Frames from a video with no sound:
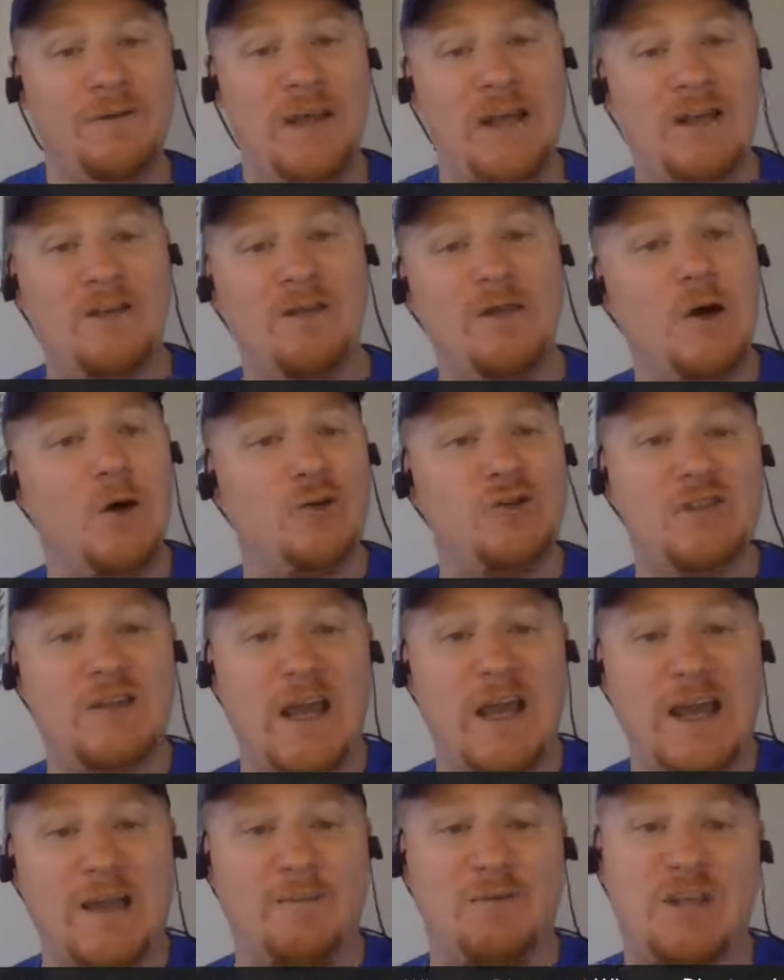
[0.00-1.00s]
In those
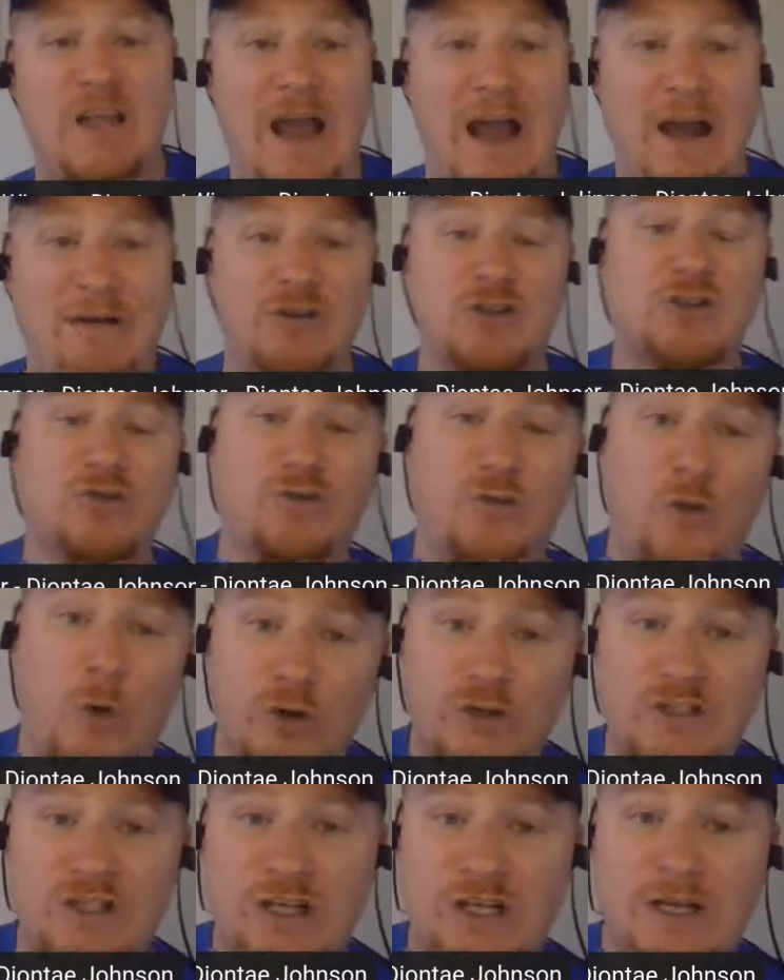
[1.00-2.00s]
games, he averaged
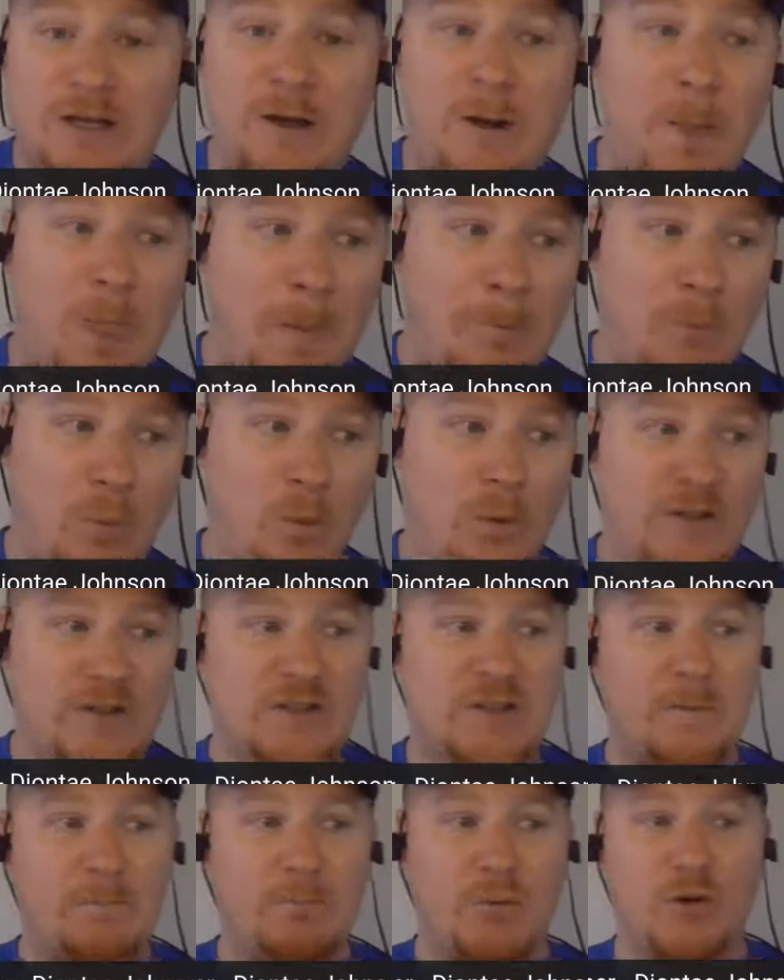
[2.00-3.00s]
14
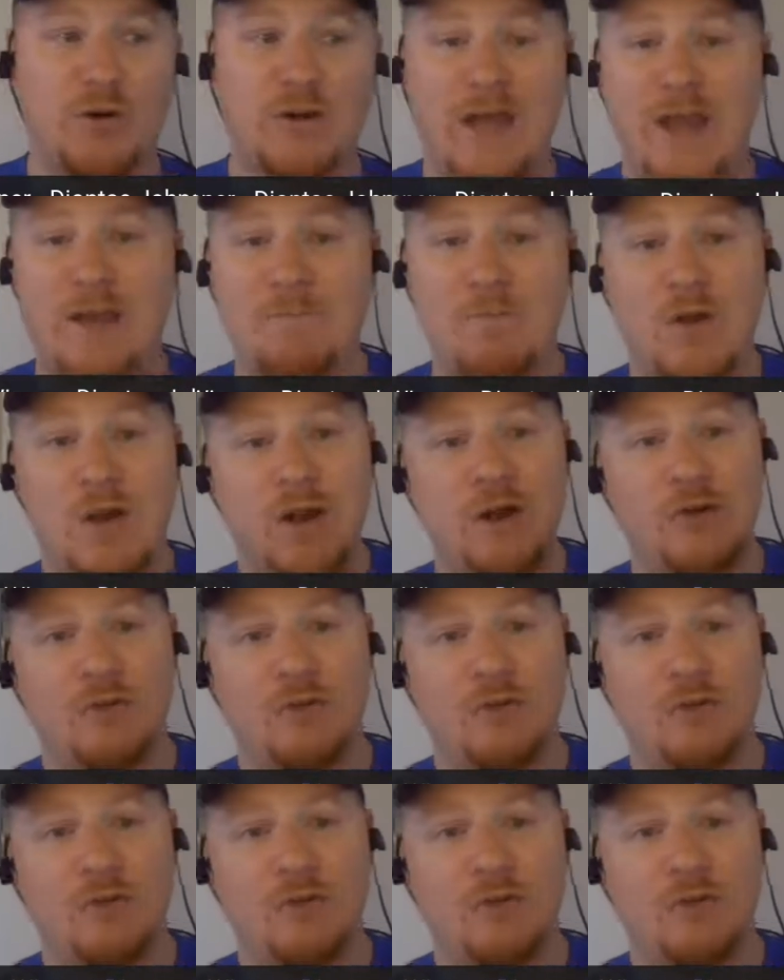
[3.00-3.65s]
points per game.